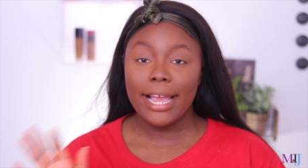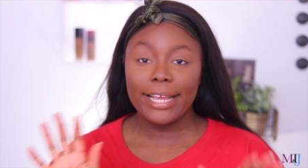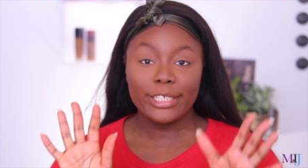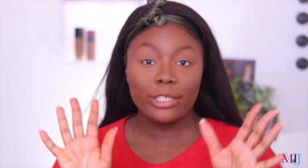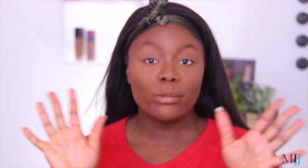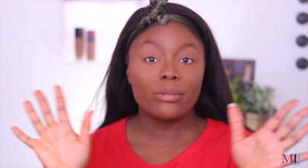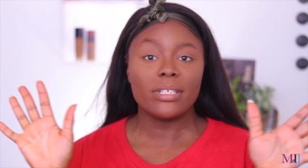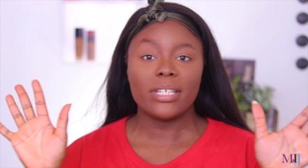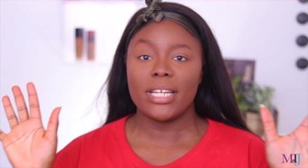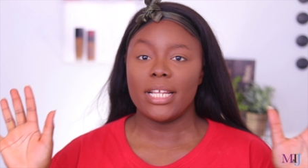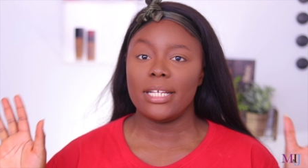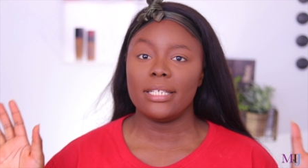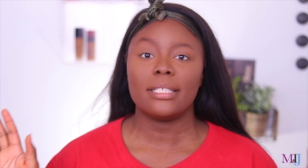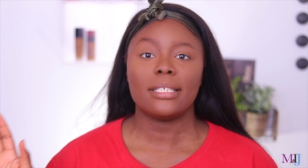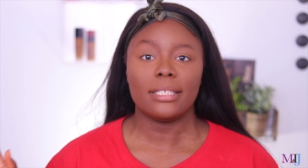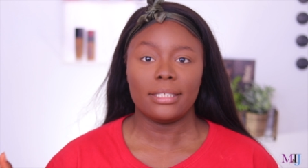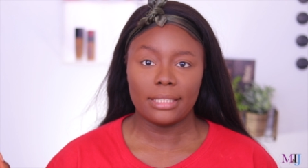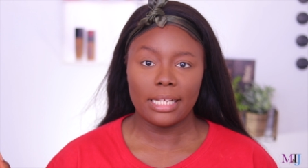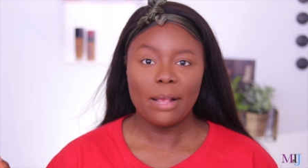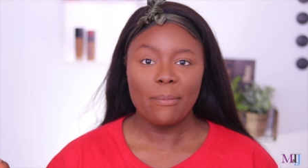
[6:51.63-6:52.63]
i don't need
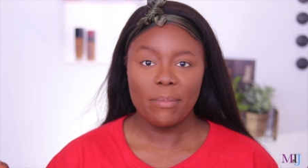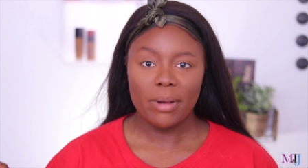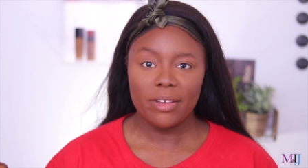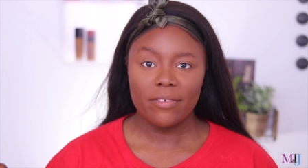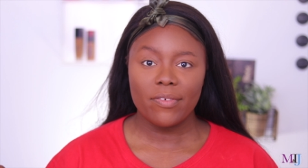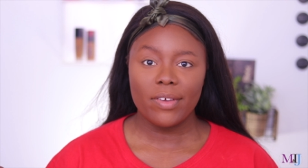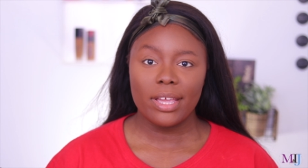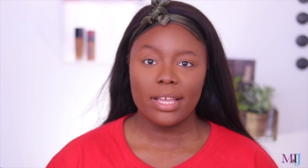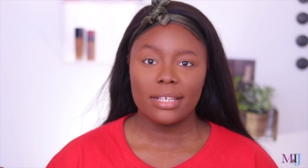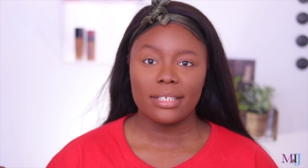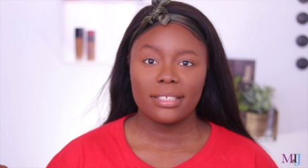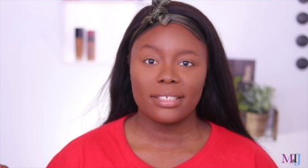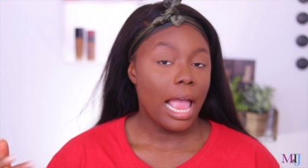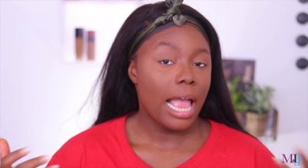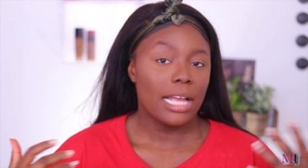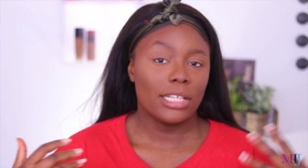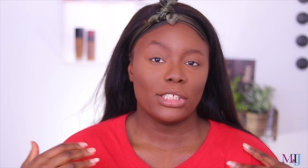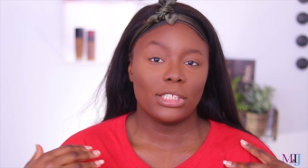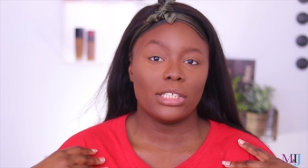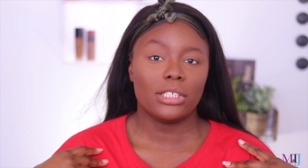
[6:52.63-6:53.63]
to set my face
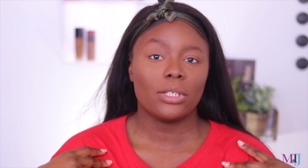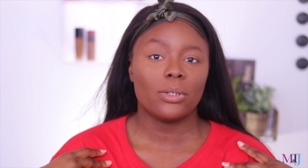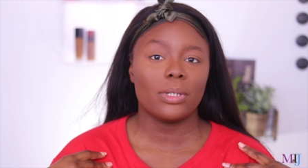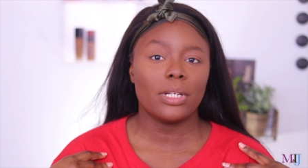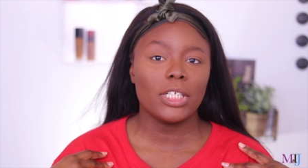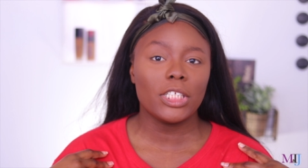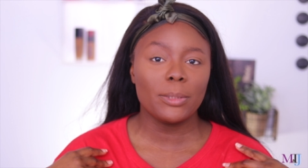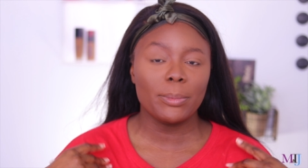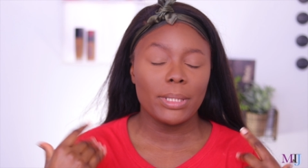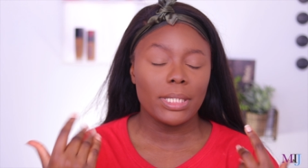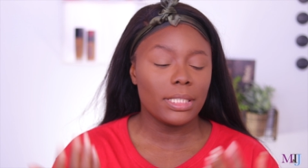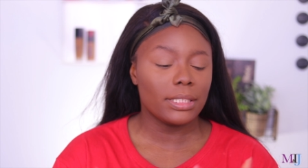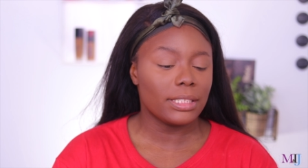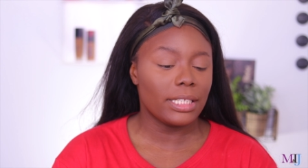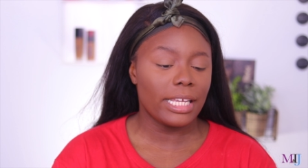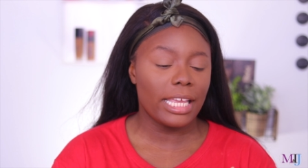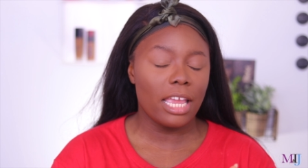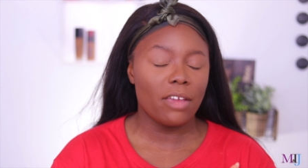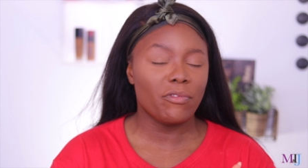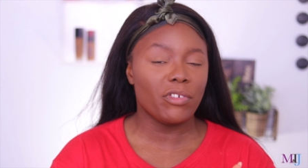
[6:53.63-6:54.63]
I actually don't need to because
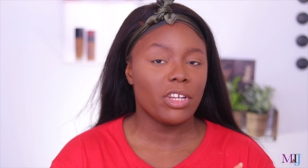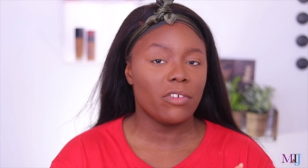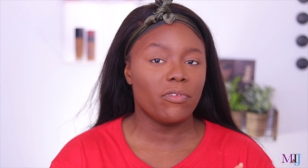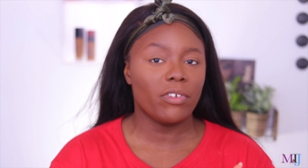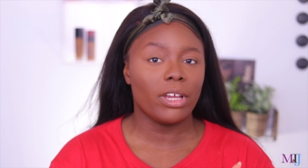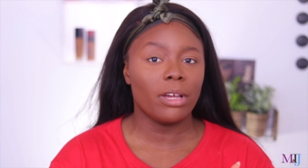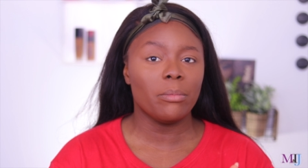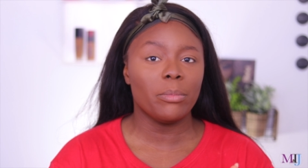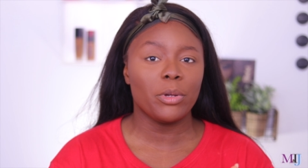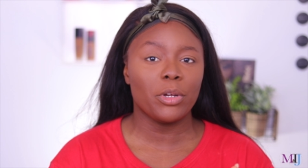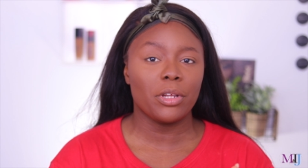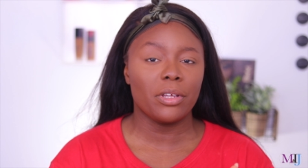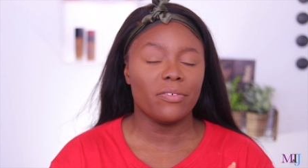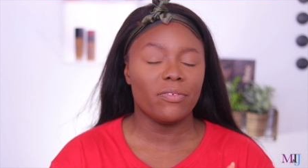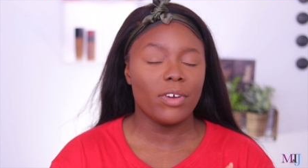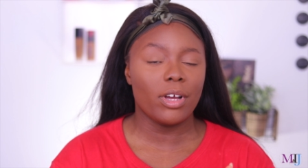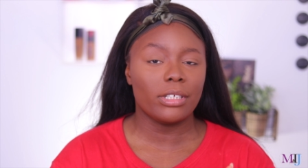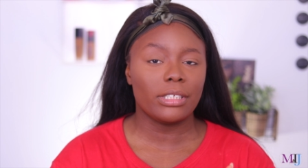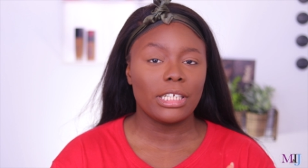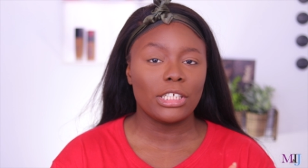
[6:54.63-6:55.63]
the kvd vegan beauty
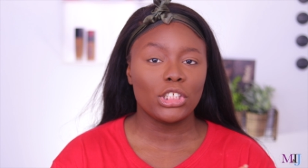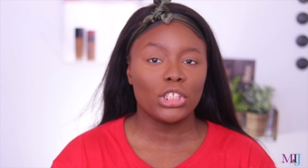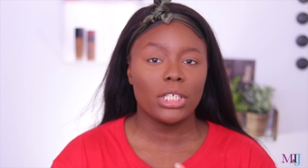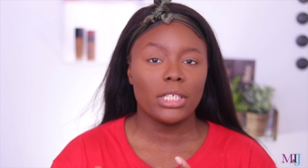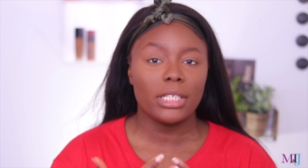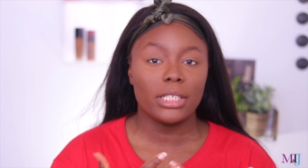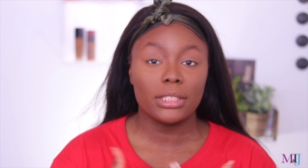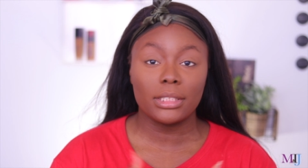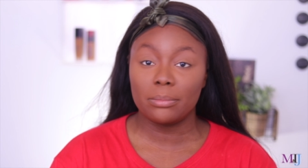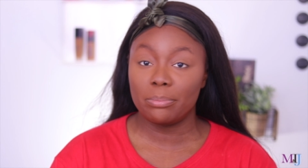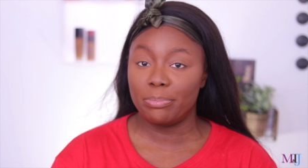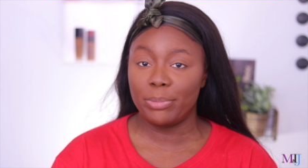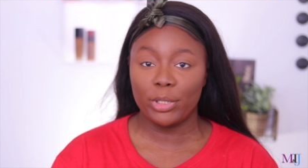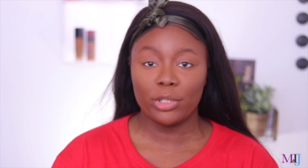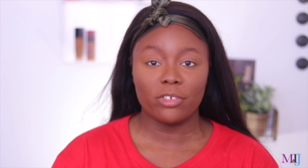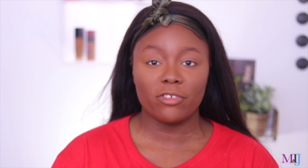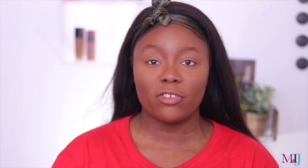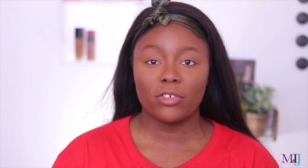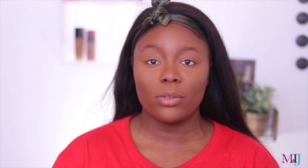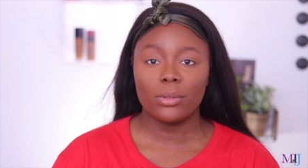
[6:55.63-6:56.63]
foundation is
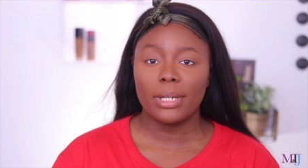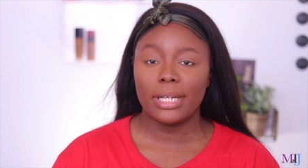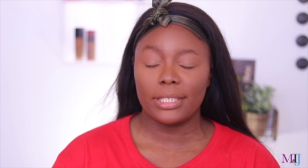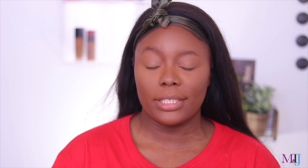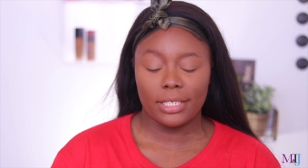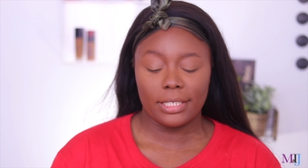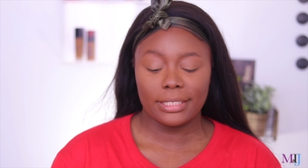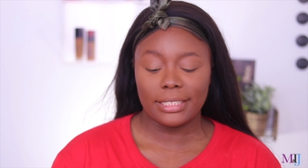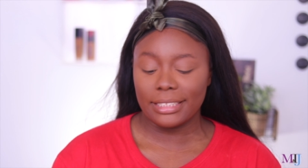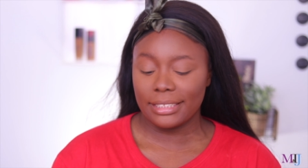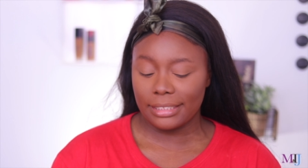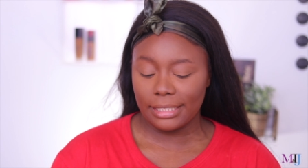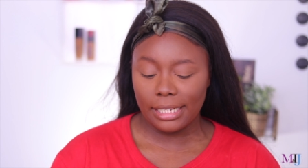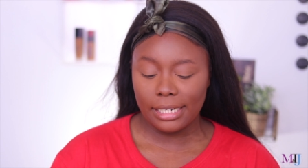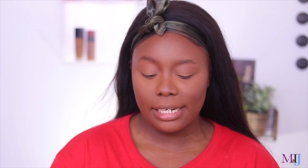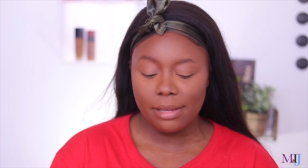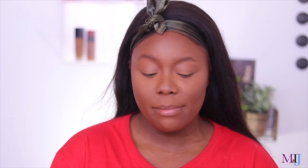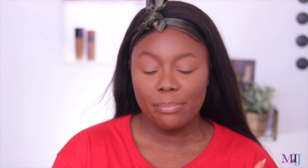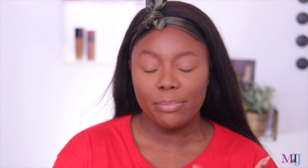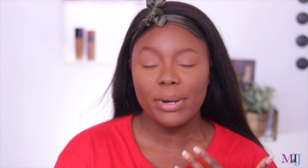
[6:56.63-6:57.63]
beautiful i didn't need to set
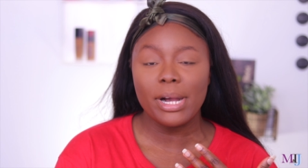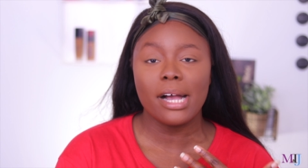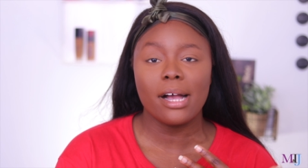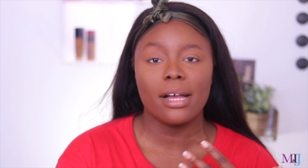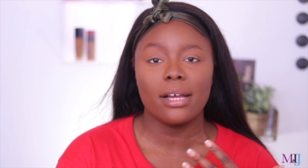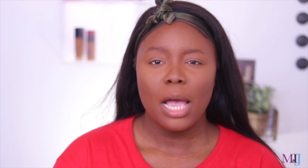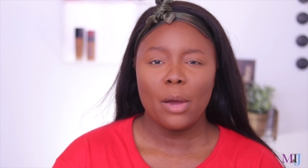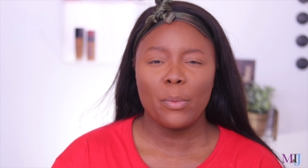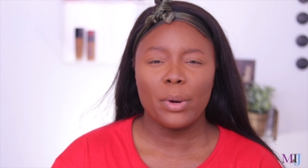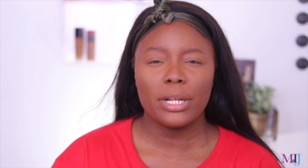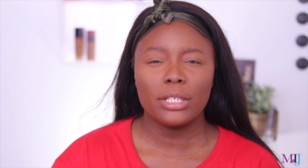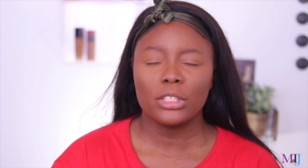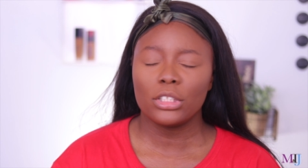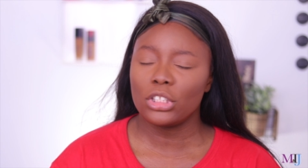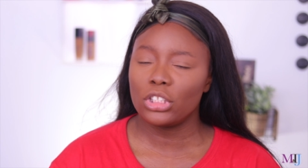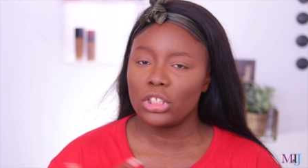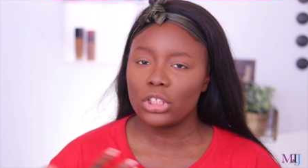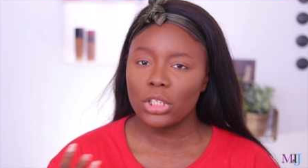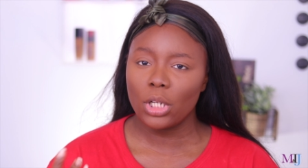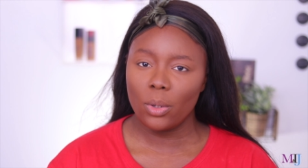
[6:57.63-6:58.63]
it but i wanted to
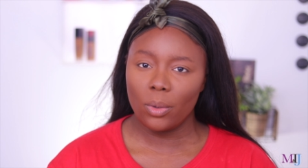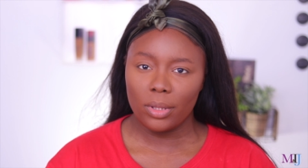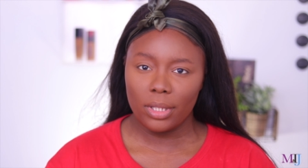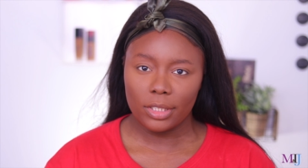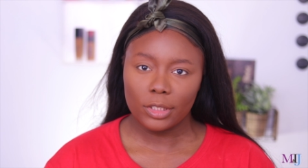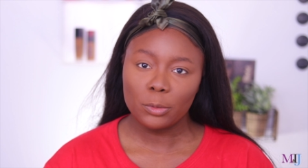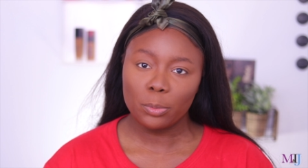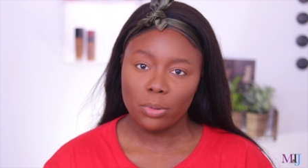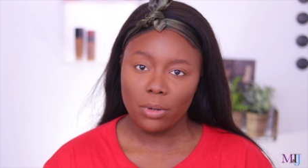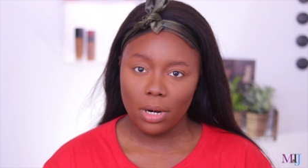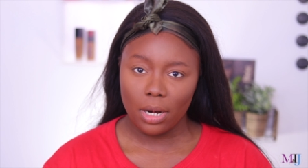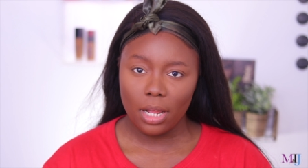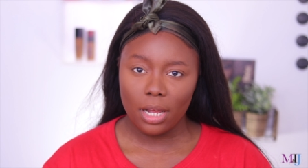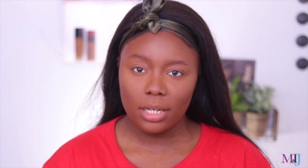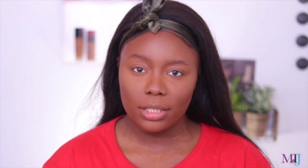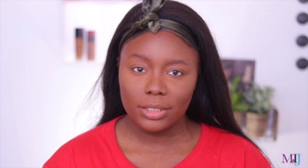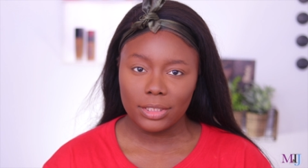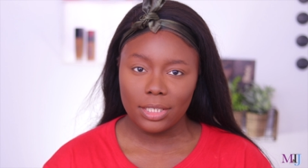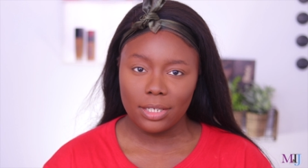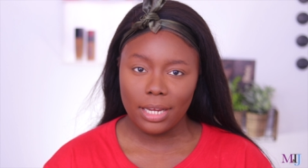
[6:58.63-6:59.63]
show this
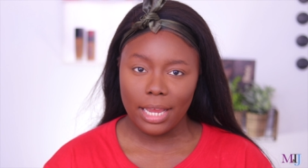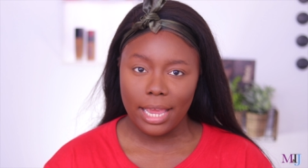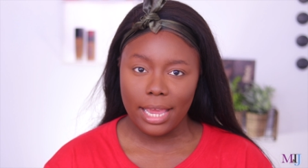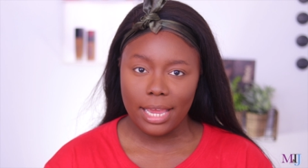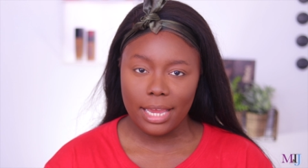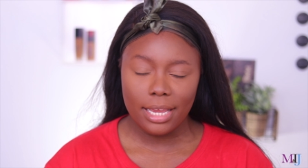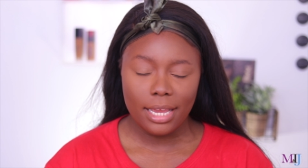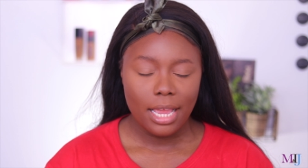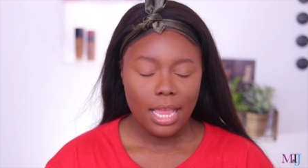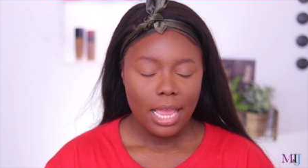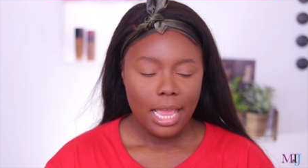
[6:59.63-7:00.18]
product okay